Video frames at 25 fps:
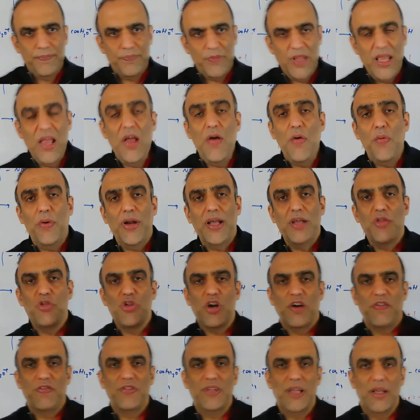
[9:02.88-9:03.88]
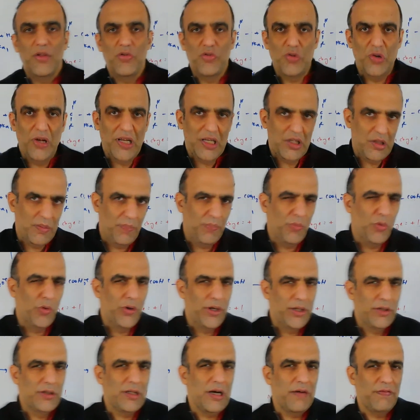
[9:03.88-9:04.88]
average of the isoelectric
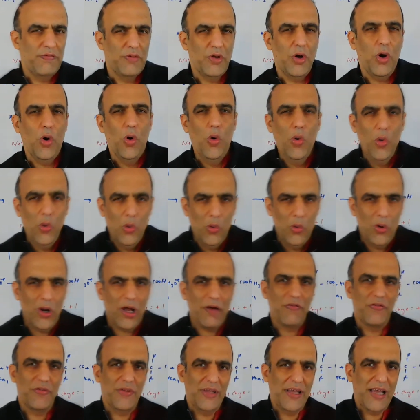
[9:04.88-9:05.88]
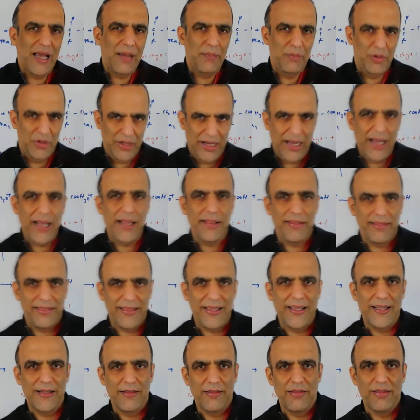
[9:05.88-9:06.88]
point of all of the amino
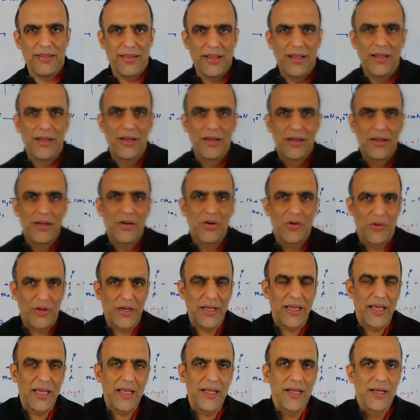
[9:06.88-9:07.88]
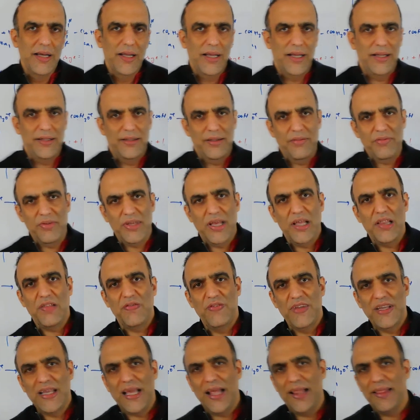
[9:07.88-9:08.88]
acids. Okay? In this case,
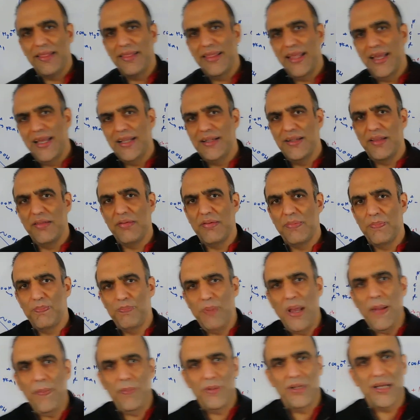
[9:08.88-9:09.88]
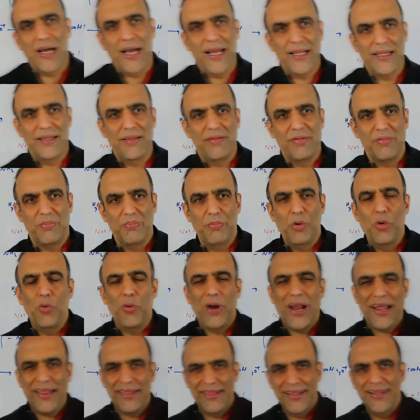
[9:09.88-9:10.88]
we can say this peptide is more
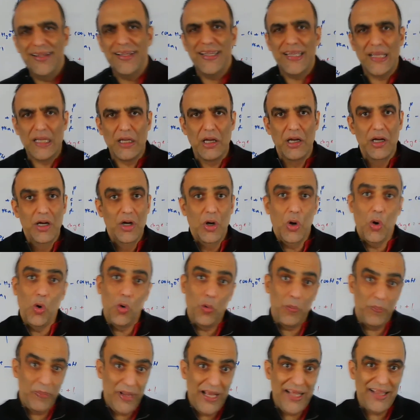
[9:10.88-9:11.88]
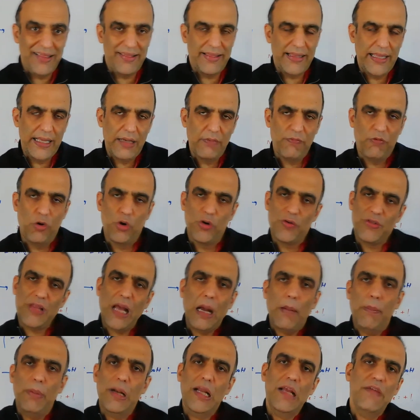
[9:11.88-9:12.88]
acidic or basic. For
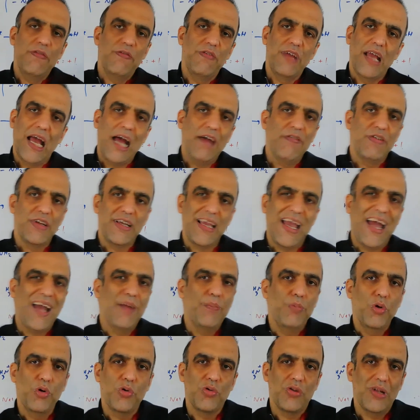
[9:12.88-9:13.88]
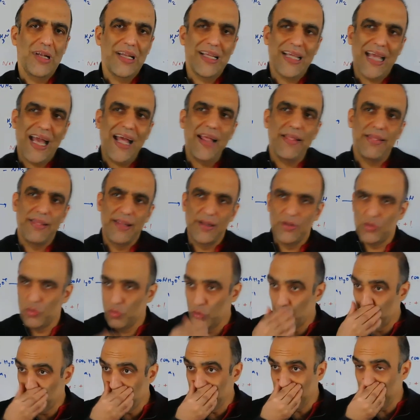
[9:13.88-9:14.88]
example, if we have a carboxylic acid
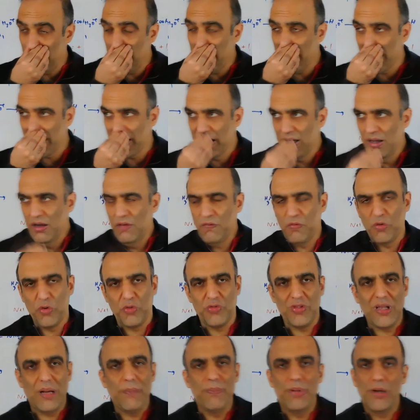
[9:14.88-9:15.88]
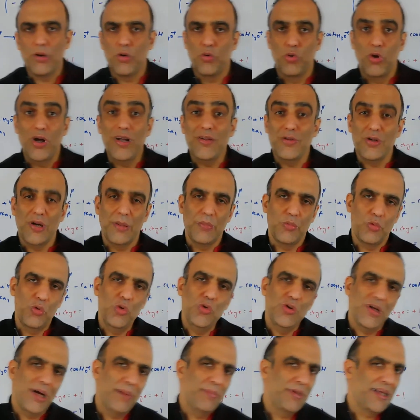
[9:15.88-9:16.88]
group in R, for example,
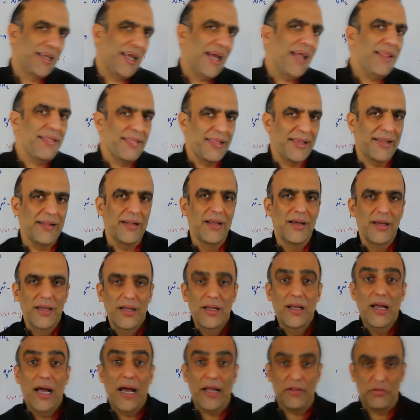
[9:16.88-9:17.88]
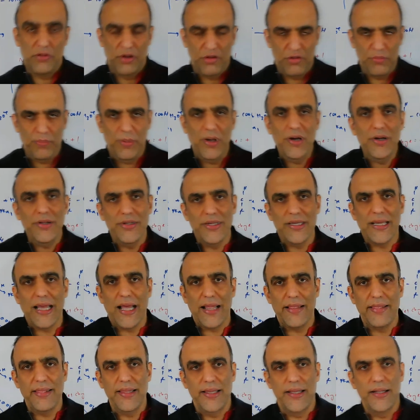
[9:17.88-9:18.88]
glutamic acid and aspartic
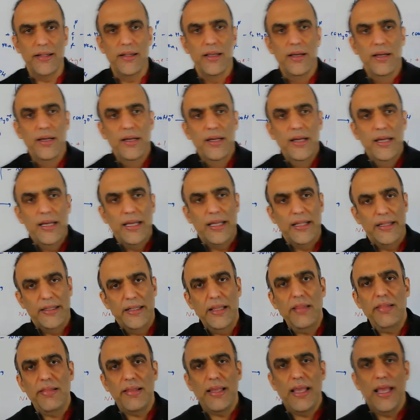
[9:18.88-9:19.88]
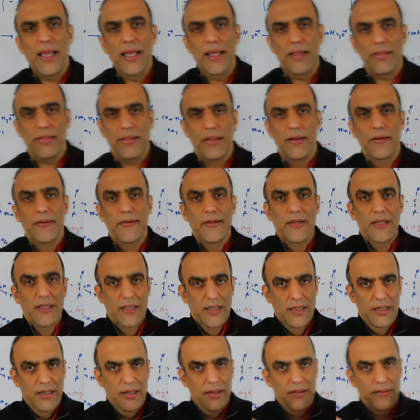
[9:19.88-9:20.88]
acid, in this case,
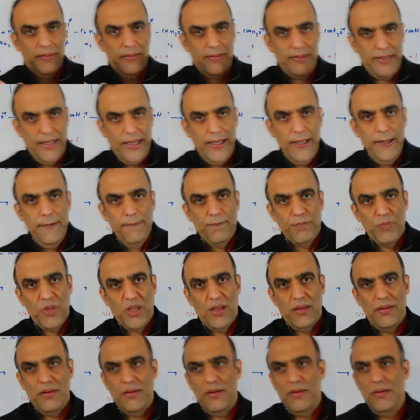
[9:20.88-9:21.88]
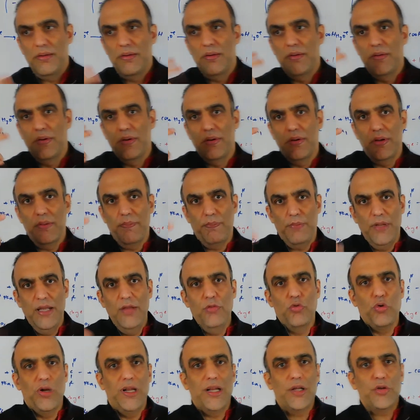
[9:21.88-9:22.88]
the
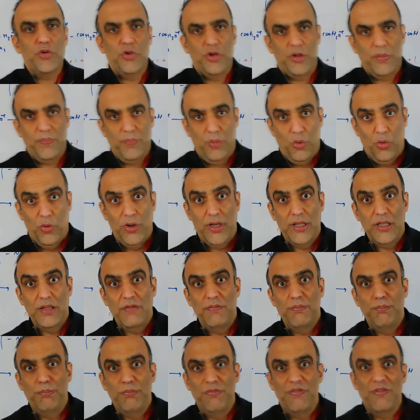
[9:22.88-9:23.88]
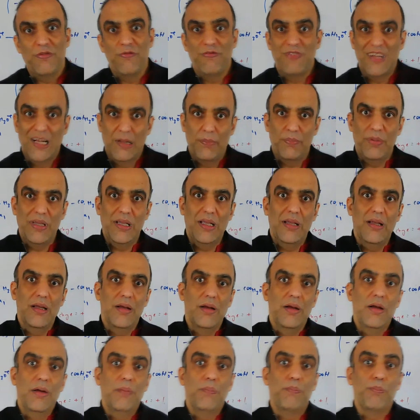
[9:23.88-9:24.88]
isoelectric point will be
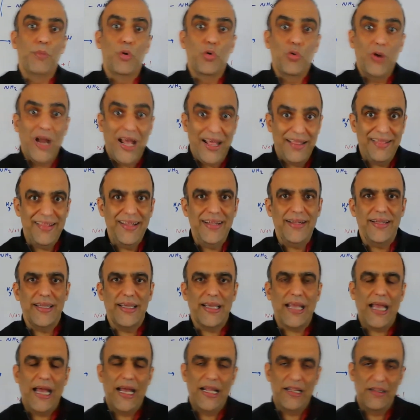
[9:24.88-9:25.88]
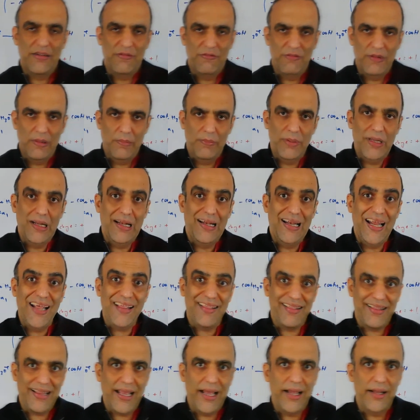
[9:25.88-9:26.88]
more acidic and will be less
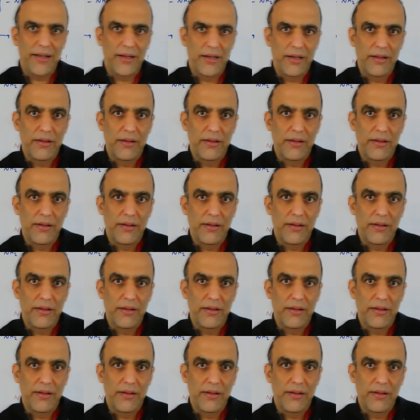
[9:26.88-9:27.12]
than